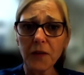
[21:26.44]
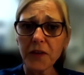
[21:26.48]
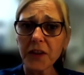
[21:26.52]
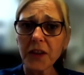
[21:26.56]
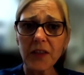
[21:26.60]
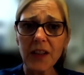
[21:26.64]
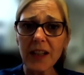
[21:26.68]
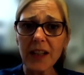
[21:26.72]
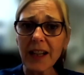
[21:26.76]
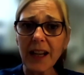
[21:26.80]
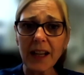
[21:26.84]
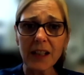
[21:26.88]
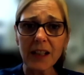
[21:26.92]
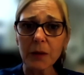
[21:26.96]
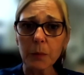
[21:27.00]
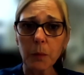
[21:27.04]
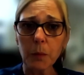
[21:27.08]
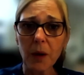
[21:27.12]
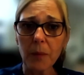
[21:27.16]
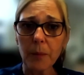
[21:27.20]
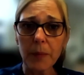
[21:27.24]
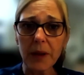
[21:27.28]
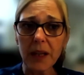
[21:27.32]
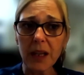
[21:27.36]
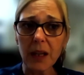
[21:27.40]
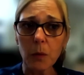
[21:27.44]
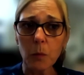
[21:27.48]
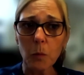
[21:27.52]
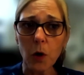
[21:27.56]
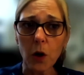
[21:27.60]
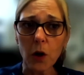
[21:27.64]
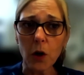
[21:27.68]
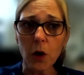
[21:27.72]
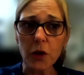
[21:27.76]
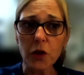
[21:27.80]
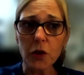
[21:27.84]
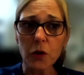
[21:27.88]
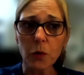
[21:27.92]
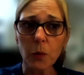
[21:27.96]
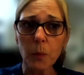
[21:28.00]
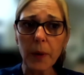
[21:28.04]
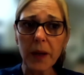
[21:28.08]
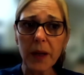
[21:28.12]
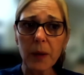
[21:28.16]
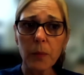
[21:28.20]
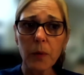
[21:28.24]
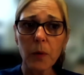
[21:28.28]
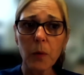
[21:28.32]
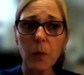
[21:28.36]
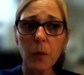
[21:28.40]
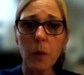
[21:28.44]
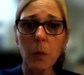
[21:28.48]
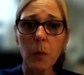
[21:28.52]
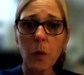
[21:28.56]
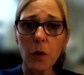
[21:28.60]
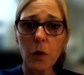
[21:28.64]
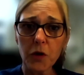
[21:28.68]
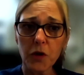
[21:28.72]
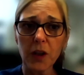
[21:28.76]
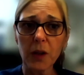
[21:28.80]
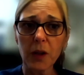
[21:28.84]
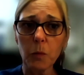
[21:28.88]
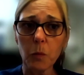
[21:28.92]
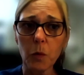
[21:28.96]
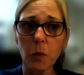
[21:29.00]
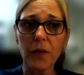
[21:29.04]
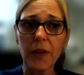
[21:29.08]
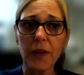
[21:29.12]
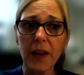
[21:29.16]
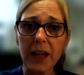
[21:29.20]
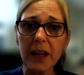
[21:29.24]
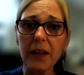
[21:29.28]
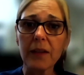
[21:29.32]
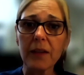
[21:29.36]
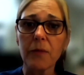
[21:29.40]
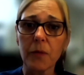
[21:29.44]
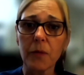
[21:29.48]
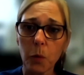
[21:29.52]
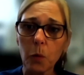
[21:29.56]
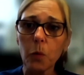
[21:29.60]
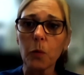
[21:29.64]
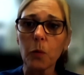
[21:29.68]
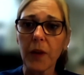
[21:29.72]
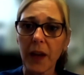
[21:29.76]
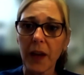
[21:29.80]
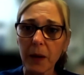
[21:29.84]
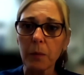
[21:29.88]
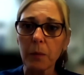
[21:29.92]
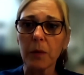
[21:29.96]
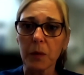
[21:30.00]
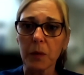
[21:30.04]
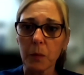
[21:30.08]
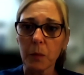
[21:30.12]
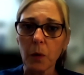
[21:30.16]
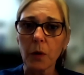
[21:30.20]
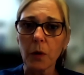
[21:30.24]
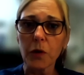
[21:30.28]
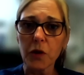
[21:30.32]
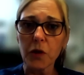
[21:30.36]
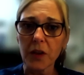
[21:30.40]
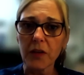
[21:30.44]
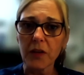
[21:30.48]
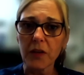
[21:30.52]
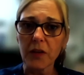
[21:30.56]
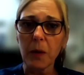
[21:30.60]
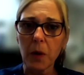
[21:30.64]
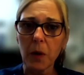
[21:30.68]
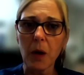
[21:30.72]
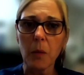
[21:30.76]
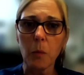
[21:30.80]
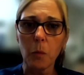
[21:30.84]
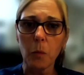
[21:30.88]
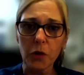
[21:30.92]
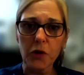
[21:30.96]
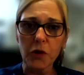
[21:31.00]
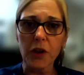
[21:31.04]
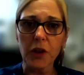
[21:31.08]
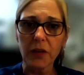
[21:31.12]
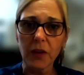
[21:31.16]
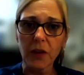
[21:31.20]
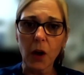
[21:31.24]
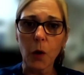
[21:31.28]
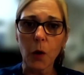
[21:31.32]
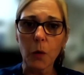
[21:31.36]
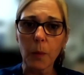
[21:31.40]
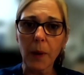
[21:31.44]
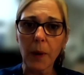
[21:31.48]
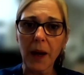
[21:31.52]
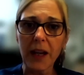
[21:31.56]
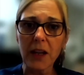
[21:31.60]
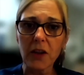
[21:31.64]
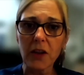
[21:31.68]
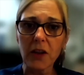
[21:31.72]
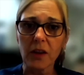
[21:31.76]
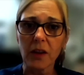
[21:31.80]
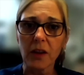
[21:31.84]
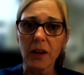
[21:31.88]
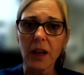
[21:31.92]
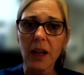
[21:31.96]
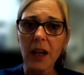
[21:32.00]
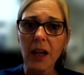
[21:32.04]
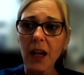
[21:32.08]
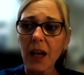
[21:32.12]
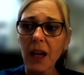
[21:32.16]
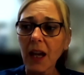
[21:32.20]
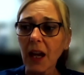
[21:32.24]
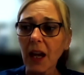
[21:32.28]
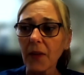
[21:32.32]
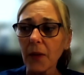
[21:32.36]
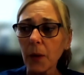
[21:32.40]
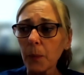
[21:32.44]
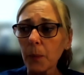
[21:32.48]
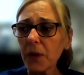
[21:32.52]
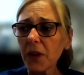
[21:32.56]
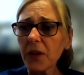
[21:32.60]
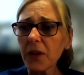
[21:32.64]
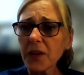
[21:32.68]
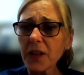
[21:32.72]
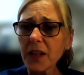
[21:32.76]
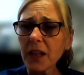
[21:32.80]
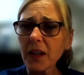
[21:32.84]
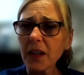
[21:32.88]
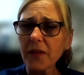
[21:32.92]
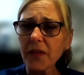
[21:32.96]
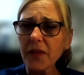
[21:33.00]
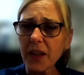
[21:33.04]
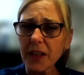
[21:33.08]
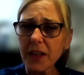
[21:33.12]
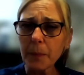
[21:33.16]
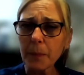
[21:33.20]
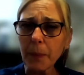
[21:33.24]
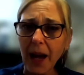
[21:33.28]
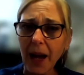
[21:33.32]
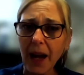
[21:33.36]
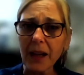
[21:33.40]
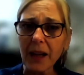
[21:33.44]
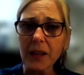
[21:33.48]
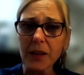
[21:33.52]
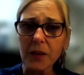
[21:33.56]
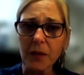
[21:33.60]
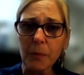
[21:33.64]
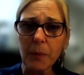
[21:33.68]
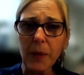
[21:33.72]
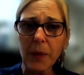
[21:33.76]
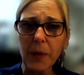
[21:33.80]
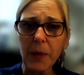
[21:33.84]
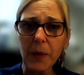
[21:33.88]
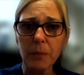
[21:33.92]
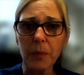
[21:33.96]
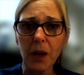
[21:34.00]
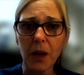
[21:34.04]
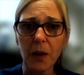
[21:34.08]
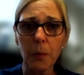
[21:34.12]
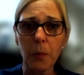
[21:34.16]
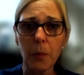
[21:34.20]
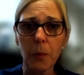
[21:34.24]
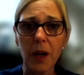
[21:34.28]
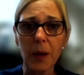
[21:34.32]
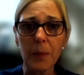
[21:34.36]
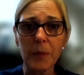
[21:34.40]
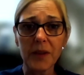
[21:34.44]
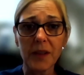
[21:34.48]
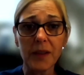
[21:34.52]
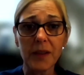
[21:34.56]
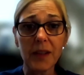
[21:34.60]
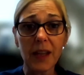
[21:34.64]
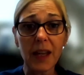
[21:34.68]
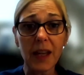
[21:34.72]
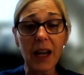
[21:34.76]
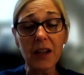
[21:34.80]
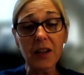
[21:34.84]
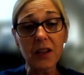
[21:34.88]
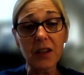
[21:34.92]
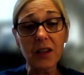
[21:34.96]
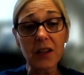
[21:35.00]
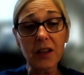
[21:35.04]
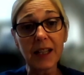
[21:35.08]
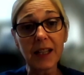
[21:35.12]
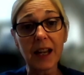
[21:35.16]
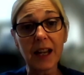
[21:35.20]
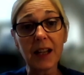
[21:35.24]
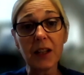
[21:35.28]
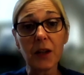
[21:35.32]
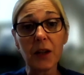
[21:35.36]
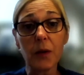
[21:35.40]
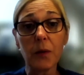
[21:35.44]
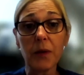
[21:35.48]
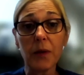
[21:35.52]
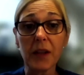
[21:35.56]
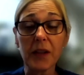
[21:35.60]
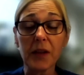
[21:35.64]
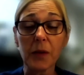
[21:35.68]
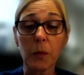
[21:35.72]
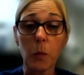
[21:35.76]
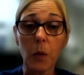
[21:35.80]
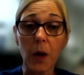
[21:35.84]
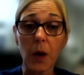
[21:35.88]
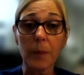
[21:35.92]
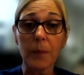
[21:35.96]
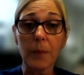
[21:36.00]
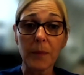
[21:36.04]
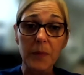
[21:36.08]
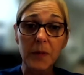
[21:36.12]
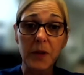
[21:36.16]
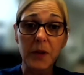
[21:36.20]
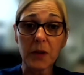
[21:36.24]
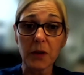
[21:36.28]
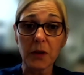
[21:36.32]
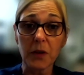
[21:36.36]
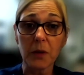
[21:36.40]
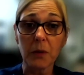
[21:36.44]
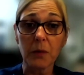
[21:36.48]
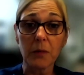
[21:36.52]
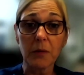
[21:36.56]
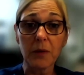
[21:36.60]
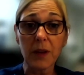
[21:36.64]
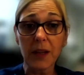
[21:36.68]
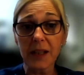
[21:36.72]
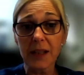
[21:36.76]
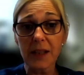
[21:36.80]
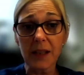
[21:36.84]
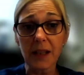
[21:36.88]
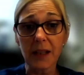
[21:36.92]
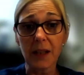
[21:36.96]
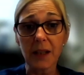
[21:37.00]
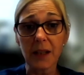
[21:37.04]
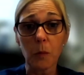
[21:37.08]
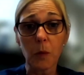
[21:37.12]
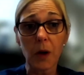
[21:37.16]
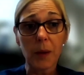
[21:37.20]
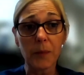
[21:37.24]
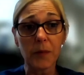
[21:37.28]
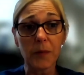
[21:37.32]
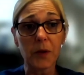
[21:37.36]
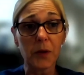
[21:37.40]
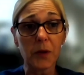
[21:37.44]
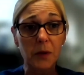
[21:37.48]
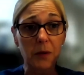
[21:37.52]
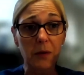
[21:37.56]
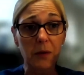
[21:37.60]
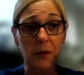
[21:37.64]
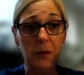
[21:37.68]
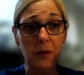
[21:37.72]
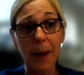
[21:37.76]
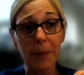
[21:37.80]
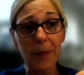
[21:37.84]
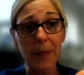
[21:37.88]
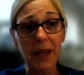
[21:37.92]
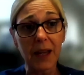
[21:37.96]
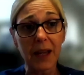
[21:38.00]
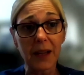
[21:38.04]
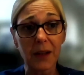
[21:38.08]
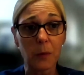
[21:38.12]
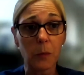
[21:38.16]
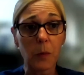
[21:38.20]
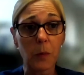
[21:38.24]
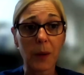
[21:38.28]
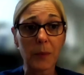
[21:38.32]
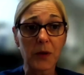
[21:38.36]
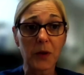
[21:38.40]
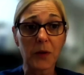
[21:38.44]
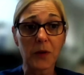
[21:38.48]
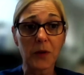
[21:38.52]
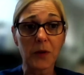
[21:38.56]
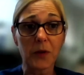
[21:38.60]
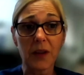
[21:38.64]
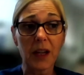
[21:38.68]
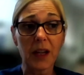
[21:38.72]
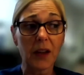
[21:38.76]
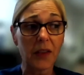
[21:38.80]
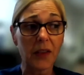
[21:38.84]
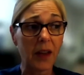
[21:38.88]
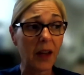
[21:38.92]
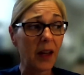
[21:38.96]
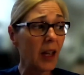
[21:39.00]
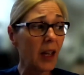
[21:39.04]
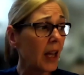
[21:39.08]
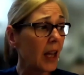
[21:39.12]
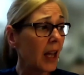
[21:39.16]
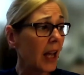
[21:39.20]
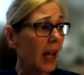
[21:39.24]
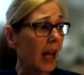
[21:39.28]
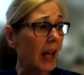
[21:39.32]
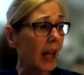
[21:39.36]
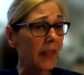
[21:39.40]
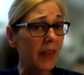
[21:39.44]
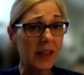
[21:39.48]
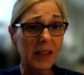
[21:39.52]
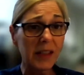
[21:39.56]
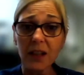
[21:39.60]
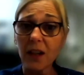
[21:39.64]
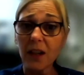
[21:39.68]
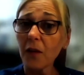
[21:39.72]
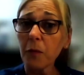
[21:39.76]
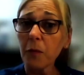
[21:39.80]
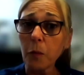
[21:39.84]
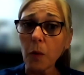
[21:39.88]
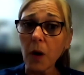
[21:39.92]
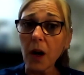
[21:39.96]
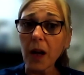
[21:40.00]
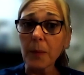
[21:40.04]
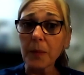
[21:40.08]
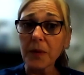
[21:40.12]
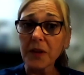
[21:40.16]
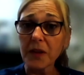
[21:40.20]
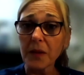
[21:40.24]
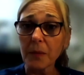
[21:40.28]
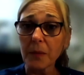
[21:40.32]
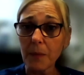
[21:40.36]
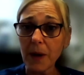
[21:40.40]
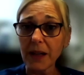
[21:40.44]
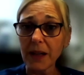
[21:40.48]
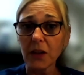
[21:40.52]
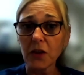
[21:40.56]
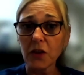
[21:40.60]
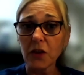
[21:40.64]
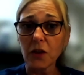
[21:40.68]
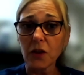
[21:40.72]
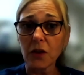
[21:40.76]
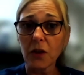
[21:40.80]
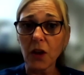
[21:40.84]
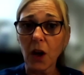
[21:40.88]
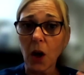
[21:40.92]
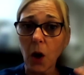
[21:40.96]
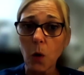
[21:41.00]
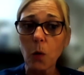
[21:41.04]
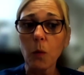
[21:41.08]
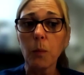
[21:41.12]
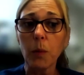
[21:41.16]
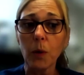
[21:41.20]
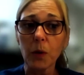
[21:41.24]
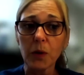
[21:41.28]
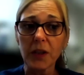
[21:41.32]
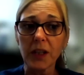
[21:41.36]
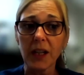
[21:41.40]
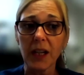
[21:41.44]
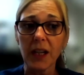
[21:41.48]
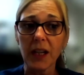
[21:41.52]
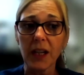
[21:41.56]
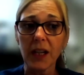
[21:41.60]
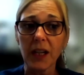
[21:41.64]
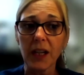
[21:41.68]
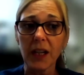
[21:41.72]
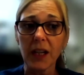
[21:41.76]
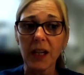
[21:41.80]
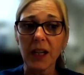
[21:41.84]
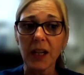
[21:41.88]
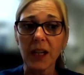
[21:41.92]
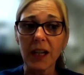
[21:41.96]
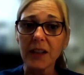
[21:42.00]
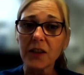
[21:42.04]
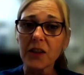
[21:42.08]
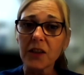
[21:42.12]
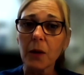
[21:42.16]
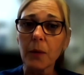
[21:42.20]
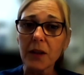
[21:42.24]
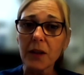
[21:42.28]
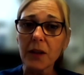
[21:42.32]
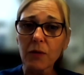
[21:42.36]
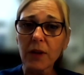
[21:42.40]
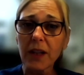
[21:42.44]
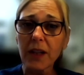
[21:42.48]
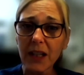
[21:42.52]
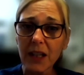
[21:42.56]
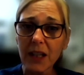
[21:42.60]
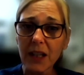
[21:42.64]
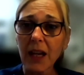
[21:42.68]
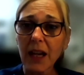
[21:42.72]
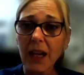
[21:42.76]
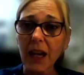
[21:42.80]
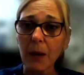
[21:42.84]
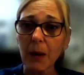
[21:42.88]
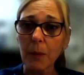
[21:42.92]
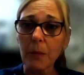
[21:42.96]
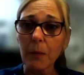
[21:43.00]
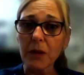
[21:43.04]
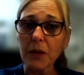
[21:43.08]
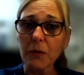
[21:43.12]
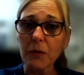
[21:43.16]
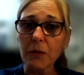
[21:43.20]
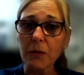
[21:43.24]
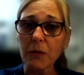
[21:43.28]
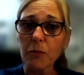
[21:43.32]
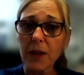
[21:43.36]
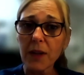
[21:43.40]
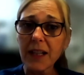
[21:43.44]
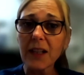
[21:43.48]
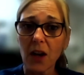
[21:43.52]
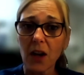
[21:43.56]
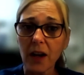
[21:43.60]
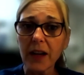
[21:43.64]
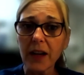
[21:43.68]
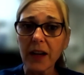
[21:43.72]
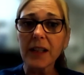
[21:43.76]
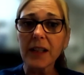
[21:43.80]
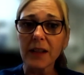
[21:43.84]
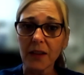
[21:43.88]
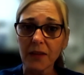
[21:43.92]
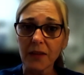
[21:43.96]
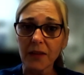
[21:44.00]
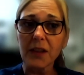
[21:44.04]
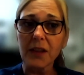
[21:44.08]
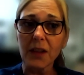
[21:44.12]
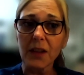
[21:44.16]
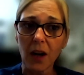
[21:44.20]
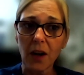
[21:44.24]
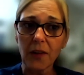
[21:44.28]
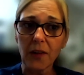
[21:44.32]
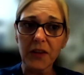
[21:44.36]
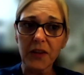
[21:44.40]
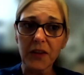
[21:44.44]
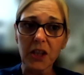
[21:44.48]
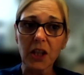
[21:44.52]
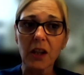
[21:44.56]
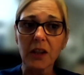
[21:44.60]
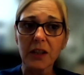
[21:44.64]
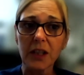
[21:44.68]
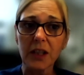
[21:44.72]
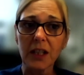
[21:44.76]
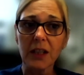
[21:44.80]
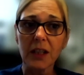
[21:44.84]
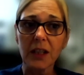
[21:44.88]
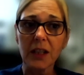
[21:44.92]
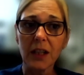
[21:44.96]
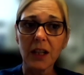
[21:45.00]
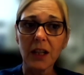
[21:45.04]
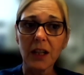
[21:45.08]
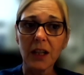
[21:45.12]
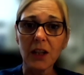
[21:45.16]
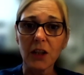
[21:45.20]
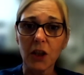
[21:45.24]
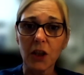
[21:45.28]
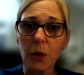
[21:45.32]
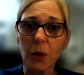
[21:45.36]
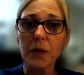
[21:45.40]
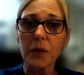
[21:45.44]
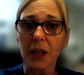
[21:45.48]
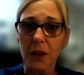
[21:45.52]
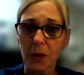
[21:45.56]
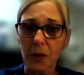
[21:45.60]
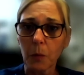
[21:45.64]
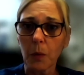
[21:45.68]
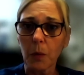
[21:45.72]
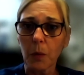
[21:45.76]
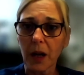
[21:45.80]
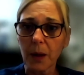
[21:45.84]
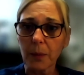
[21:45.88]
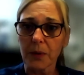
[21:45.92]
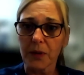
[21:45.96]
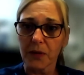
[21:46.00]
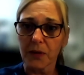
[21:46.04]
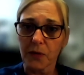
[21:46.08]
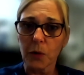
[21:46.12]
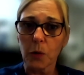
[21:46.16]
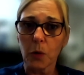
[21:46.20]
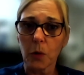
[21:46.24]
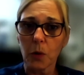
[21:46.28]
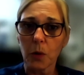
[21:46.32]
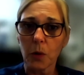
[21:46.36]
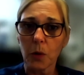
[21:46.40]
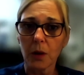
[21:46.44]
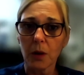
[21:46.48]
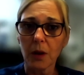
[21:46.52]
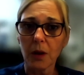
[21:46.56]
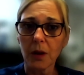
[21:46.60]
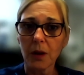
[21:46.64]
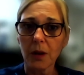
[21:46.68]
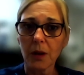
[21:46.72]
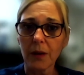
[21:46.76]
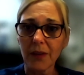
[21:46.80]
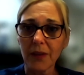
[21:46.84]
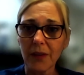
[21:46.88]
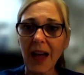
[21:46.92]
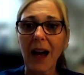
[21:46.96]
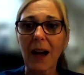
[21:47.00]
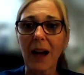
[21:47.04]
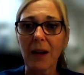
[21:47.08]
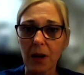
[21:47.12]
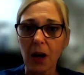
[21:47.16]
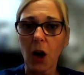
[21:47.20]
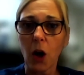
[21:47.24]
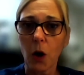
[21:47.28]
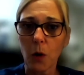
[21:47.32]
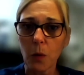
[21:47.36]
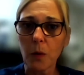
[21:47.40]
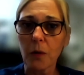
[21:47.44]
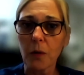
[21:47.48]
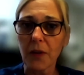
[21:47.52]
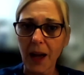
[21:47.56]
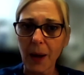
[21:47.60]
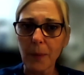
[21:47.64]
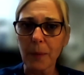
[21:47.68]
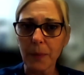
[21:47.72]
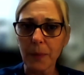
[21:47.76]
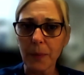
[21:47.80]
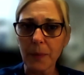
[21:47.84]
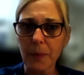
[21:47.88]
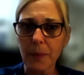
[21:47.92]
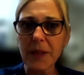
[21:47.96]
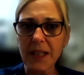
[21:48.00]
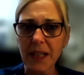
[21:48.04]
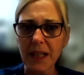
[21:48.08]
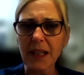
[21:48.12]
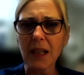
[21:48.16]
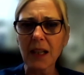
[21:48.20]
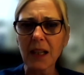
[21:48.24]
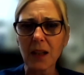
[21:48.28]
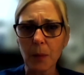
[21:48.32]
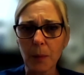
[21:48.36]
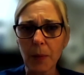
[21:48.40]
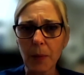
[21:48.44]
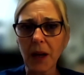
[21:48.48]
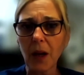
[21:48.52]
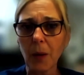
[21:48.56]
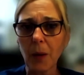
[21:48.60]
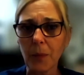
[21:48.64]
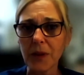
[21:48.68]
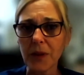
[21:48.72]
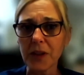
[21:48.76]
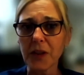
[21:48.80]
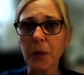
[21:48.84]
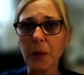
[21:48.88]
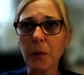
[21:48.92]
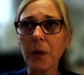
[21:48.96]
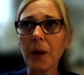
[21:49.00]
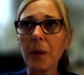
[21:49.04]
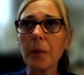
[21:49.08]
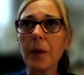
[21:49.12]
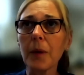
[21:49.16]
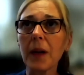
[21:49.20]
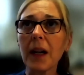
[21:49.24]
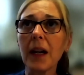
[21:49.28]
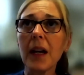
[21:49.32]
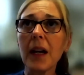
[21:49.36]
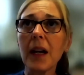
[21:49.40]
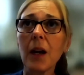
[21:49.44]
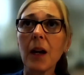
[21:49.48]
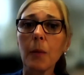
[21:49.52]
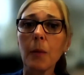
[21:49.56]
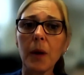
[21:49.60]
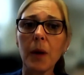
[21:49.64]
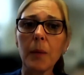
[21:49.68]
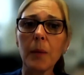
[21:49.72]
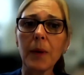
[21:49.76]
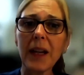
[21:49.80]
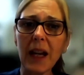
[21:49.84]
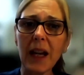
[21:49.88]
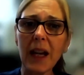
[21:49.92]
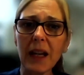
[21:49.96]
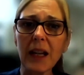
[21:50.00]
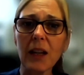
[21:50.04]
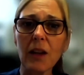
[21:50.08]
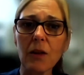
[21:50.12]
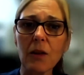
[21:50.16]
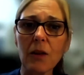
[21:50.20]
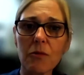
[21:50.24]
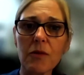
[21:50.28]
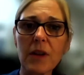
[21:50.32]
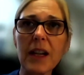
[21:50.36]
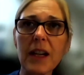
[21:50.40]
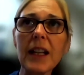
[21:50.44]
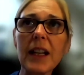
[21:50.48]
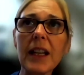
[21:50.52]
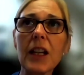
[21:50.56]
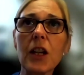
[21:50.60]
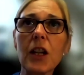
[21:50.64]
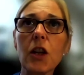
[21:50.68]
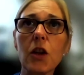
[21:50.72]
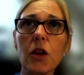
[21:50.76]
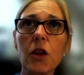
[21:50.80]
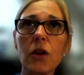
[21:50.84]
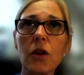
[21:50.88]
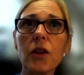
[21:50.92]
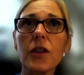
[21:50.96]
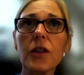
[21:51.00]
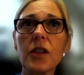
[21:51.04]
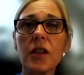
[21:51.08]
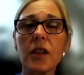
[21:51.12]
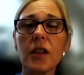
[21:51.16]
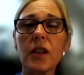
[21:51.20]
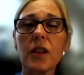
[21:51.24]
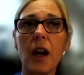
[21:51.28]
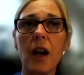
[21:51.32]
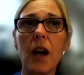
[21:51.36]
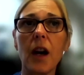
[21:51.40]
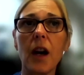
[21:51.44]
often the legs weren't being washed, or people were washing what they thought they would wash and they weren't washing the whole patient. And the beauty of these packs of bed bath wipes is they actually tell you there's a wipe to do this and a wipe to do that bit and a wipe to do the other. And there's enough wipes to manage the whole body. And so it was really nice that the staff started using the wipes for that particular purpose. So we were getting a really good